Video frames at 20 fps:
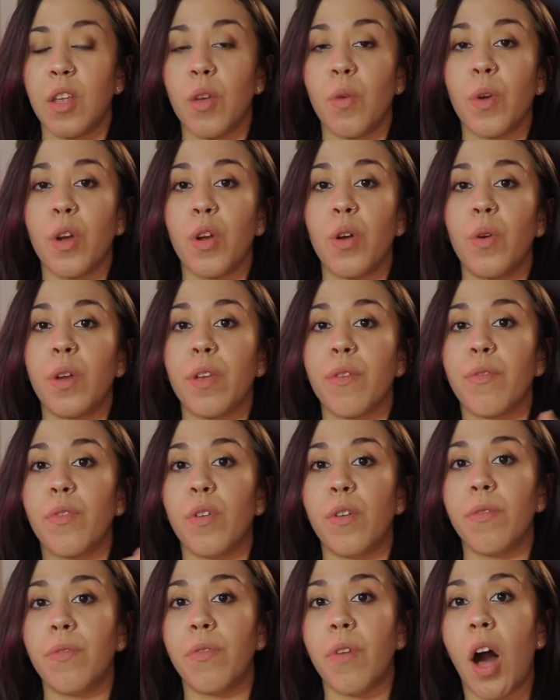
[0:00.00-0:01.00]
you are going
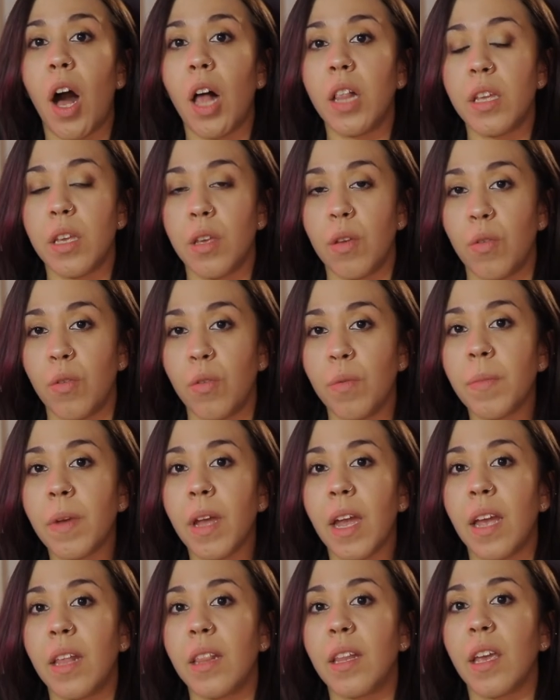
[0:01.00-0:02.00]
for volume
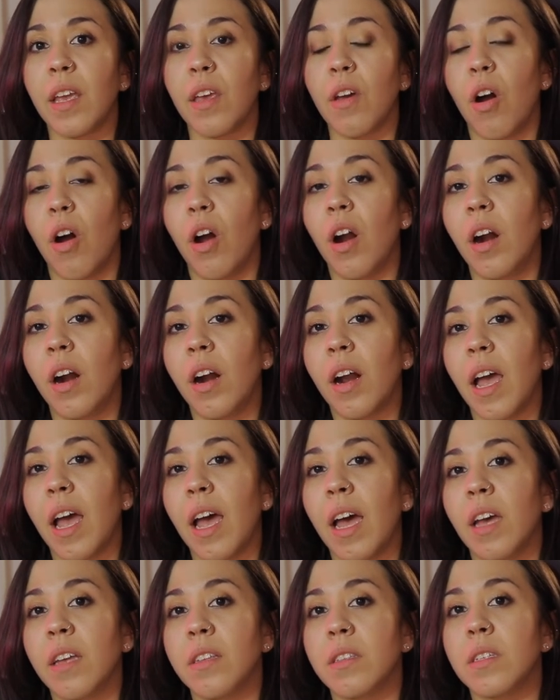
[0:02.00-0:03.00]
and they are
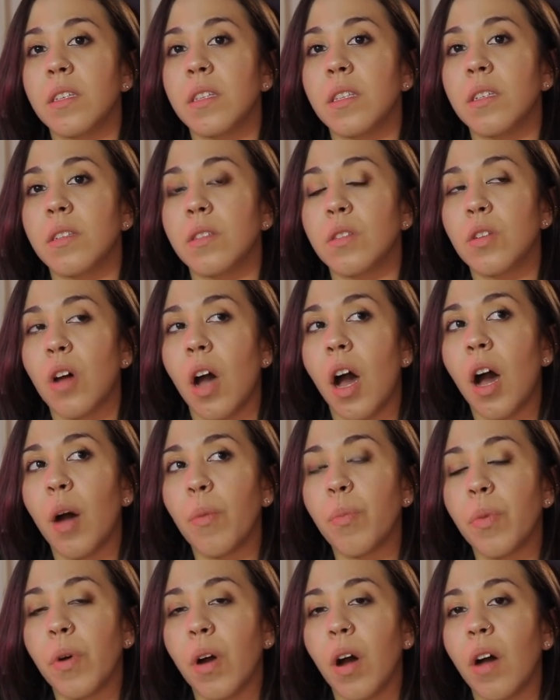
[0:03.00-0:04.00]
at the
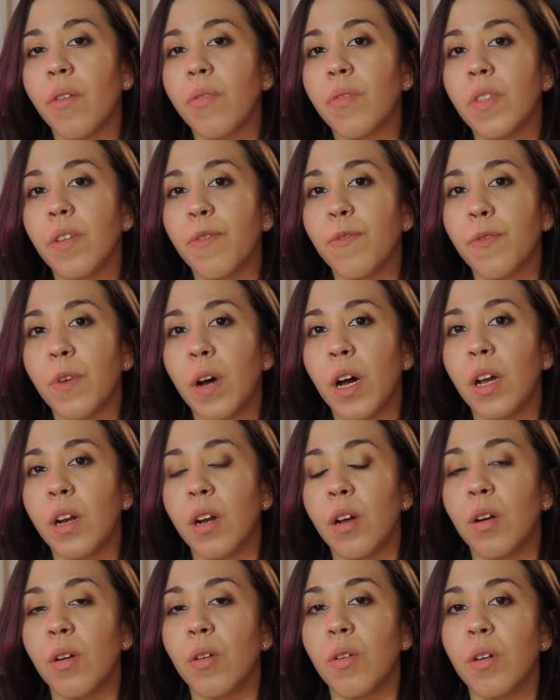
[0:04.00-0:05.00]
top of the
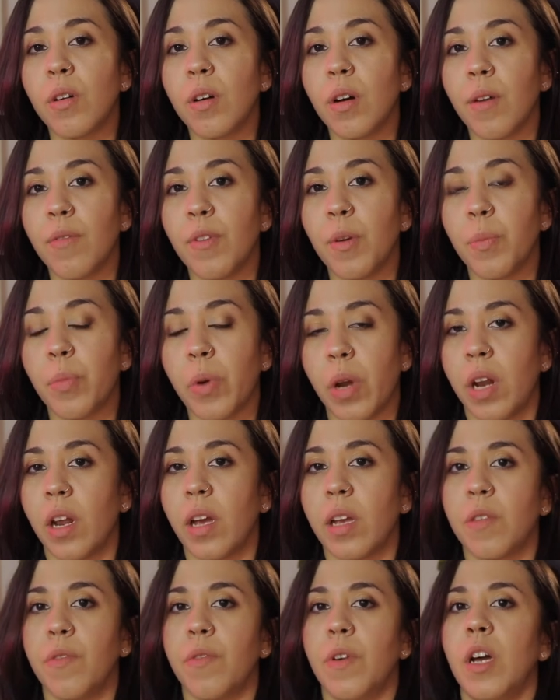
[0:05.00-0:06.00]
funnel of your
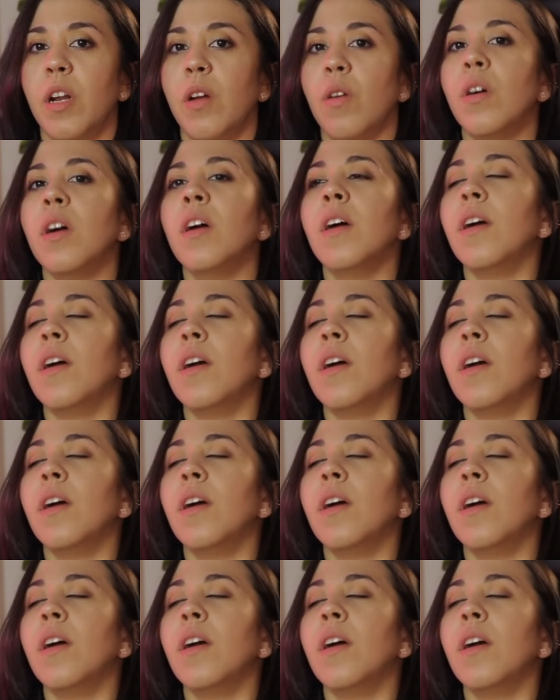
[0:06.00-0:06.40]
product funnel